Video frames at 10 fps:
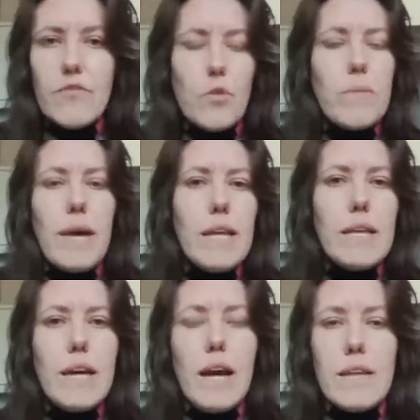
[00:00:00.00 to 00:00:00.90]
from
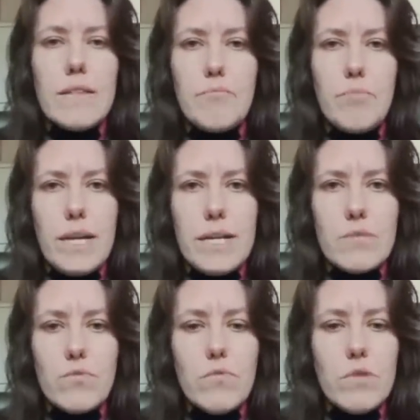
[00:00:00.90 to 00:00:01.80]
any other
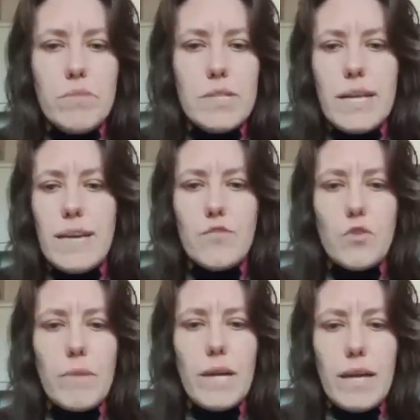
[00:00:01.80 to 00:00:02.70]
place. We will be saved
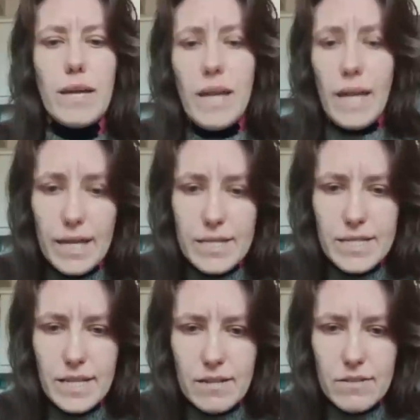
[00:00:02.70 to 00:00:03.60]
from
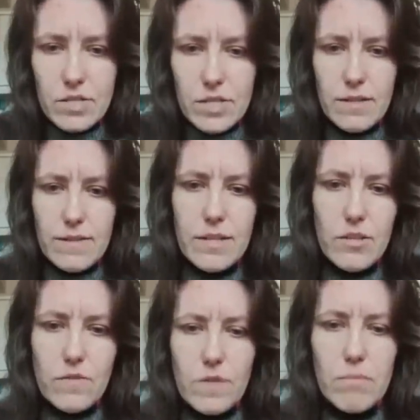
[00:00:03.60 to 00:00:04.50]
Esther. Say
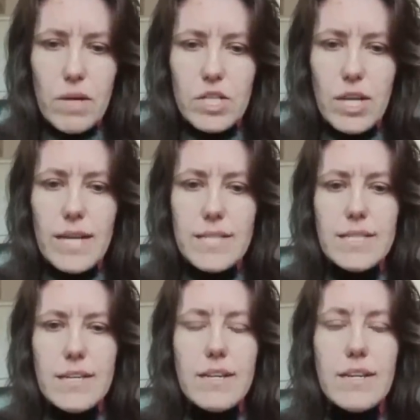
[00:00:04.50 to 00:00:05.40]
thank you very much.
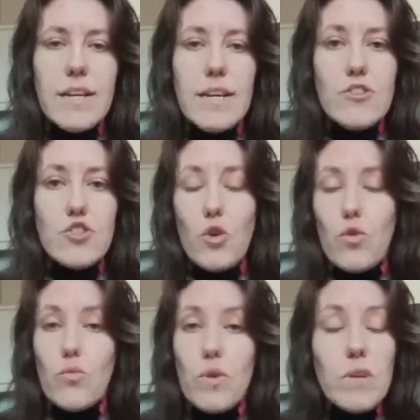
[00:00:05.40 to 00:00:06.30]
Esther. So
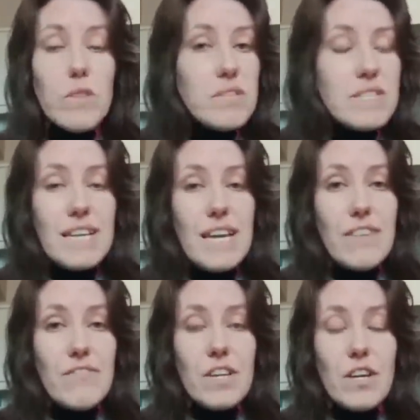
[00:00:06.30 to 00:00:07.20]
we will be
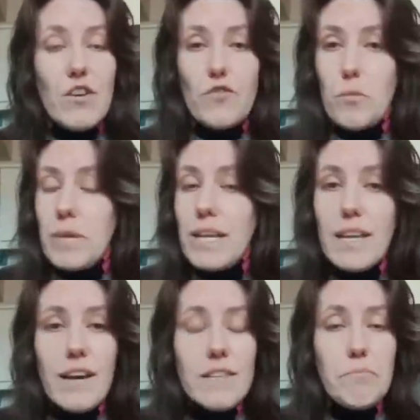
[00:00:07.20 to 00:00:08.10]
saved from
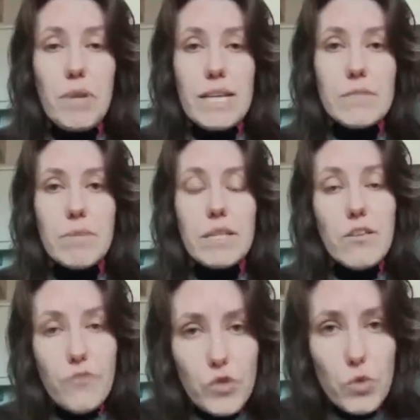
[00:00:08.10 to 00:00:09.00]
any other place. But
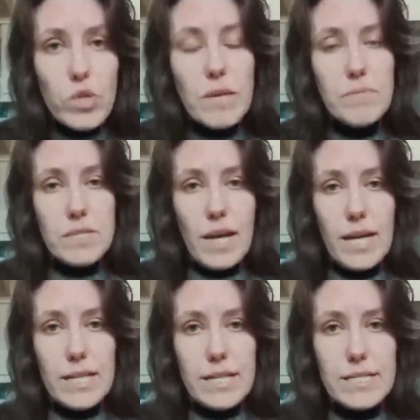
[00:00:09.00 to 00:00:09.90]
if you keep
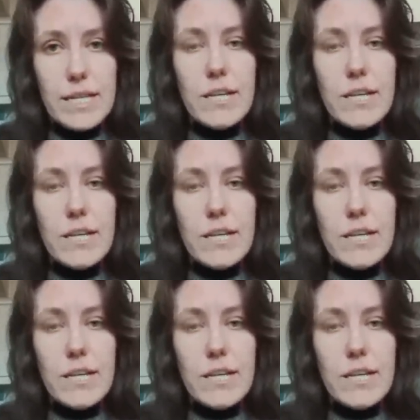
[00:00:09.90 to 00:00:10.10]
silence,